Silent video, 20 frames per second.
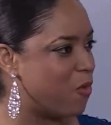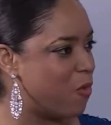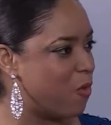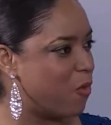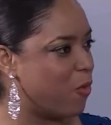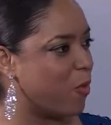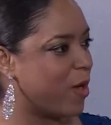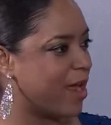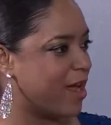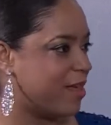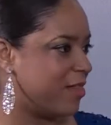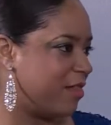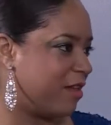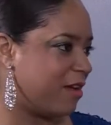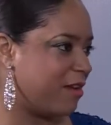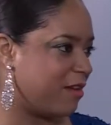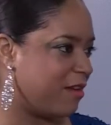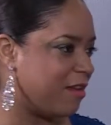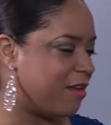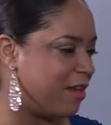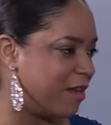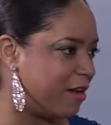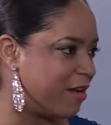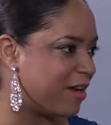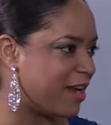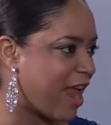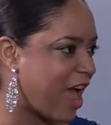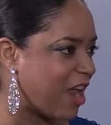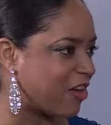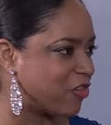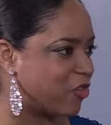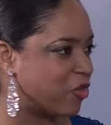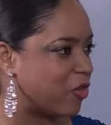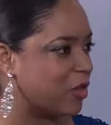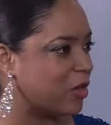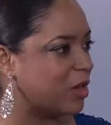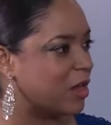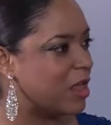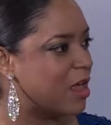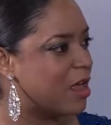who wear their hair
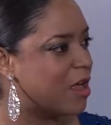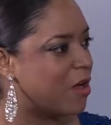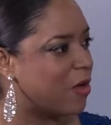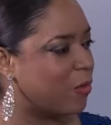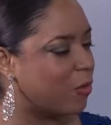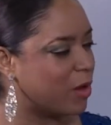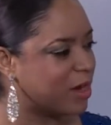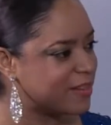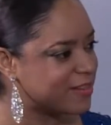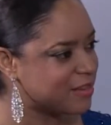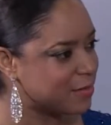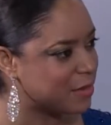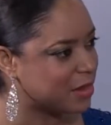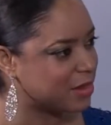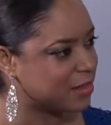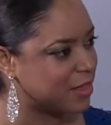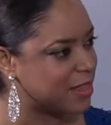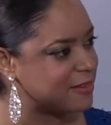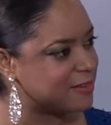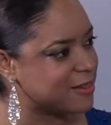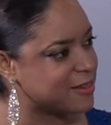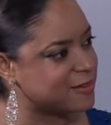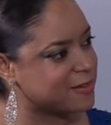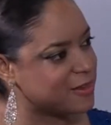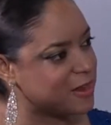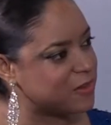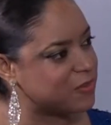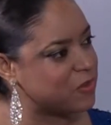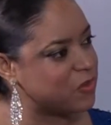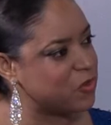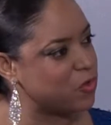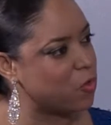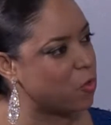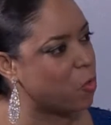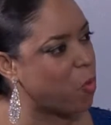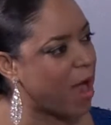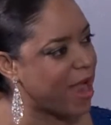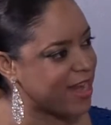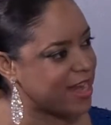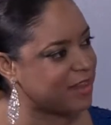natural, what are some of the things they say to you,
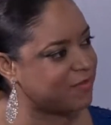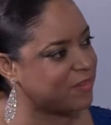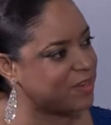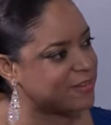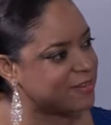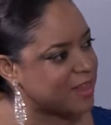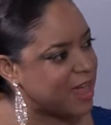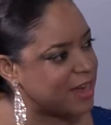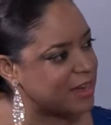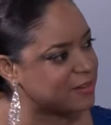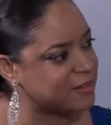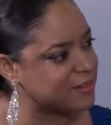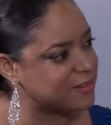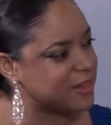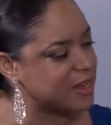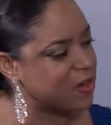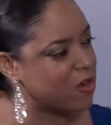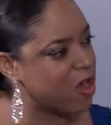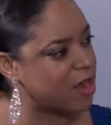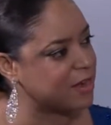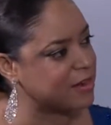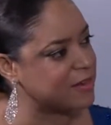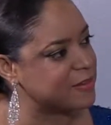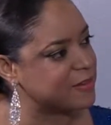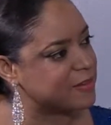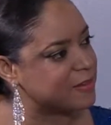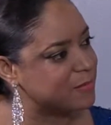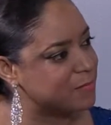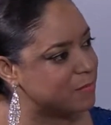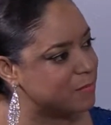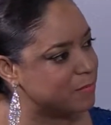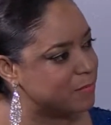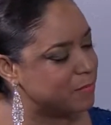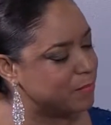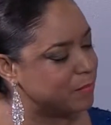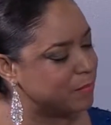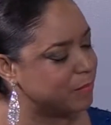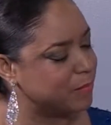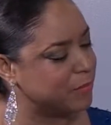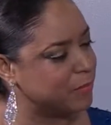why they've decided to take on this,
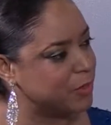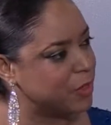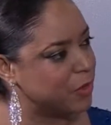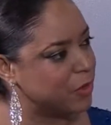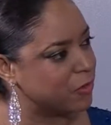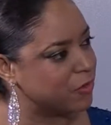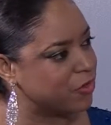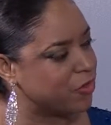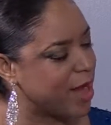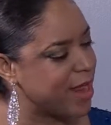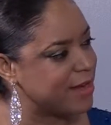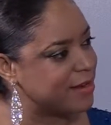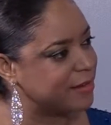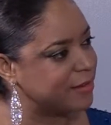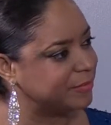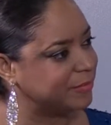trend?